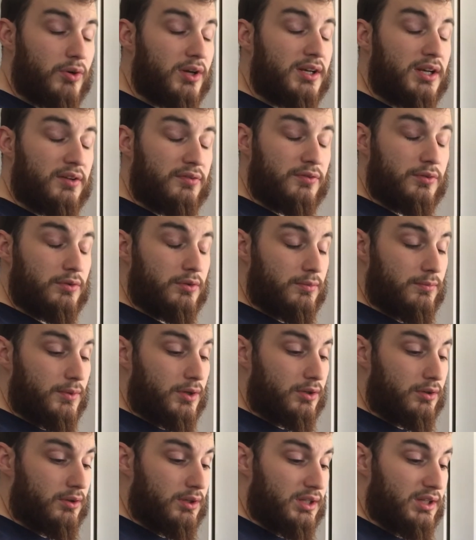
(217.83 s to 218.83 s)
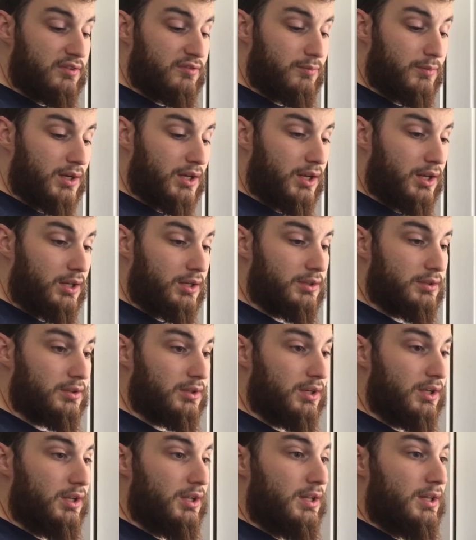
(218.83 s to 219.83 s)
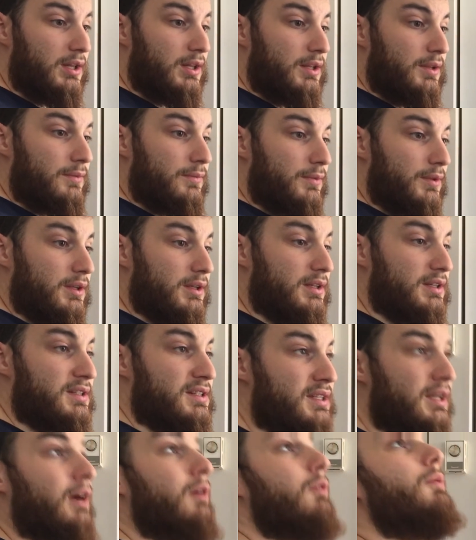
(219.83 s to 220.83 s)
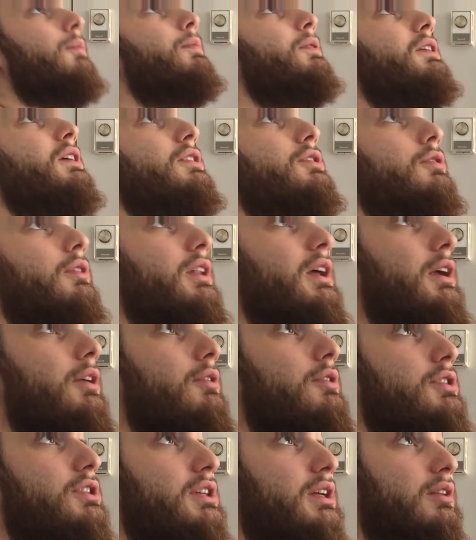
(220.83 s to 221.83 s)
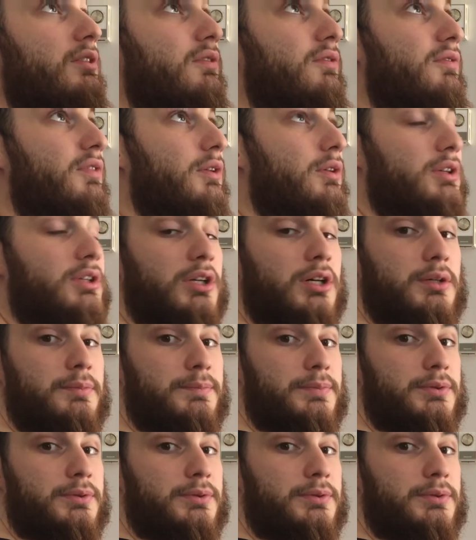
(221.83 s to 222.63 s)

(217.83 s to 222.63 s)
after the marker left my hand, is now in potential energy at the very top.